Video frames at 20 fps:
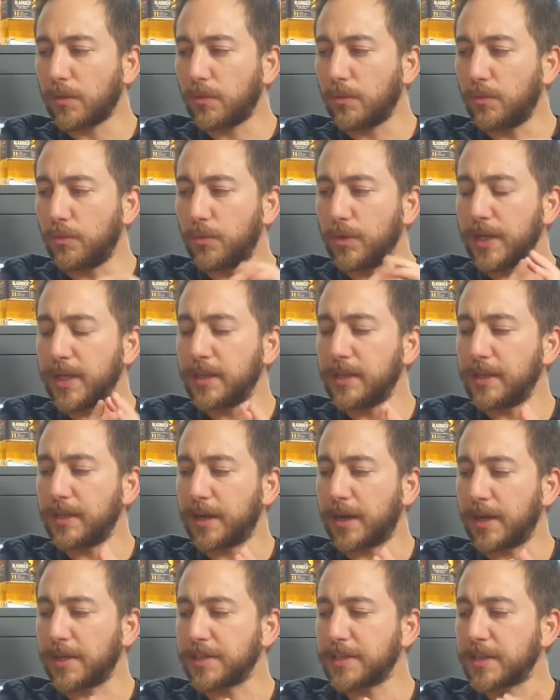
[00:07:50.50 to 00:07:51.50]
Really
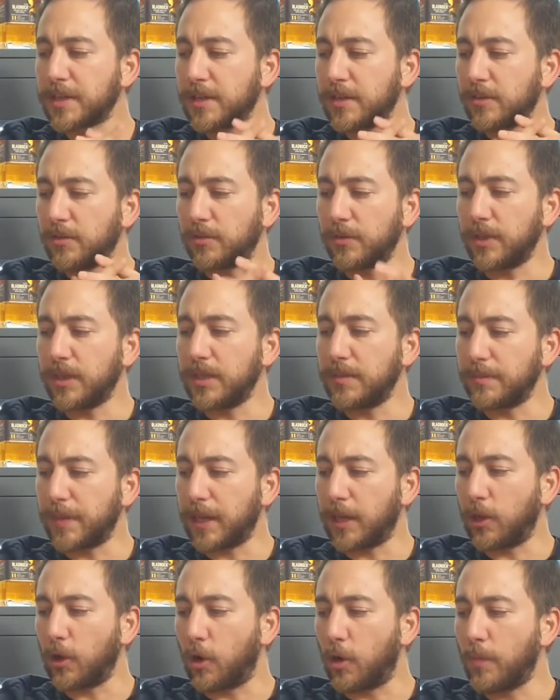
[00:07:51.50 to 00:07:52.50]
nice, really
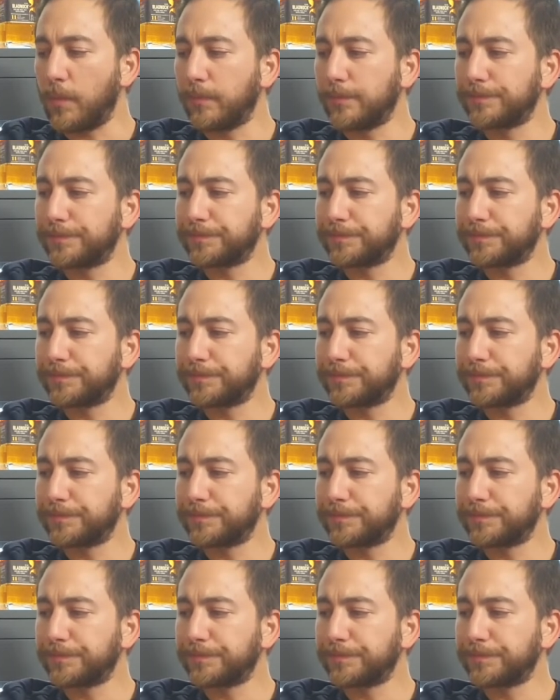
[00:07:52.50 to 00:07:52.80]
mellow.